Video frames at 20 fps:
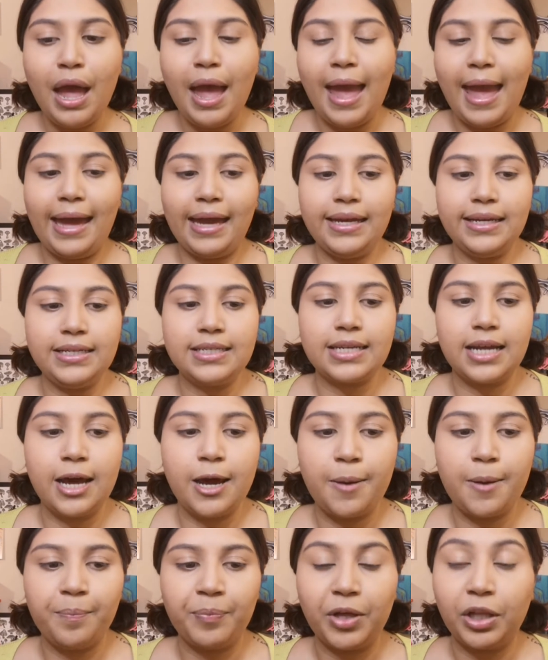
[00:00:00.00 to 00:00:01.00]
and
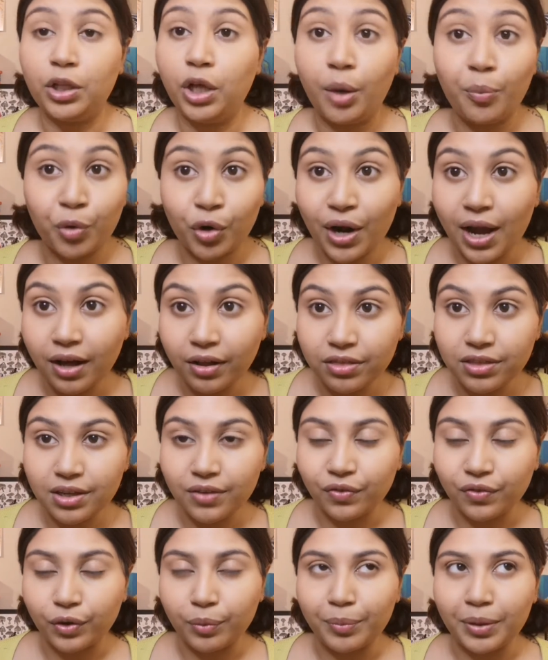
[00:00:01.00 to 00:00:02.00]
a lot more healthy
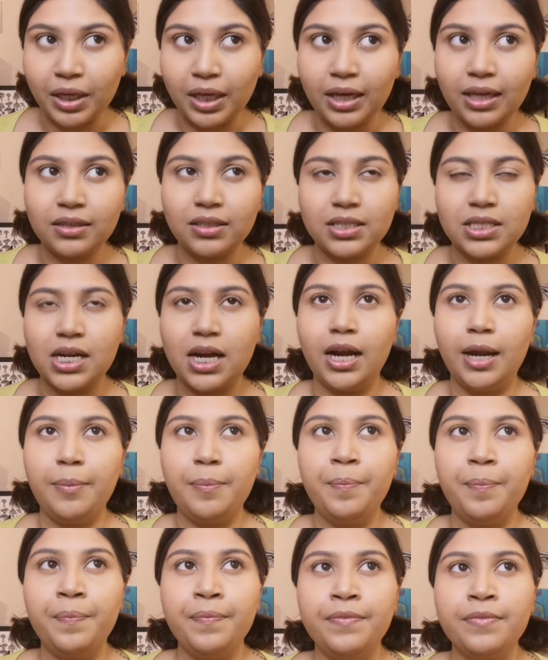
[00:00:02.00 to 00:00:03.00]
for me at the
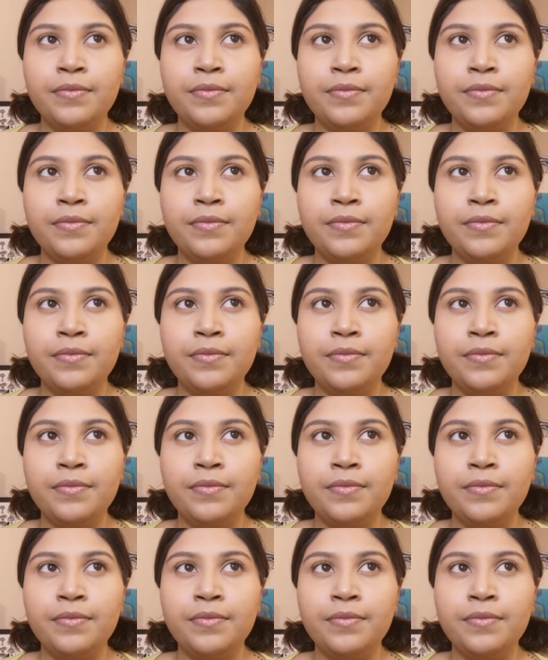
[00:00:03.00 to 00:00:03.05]
time.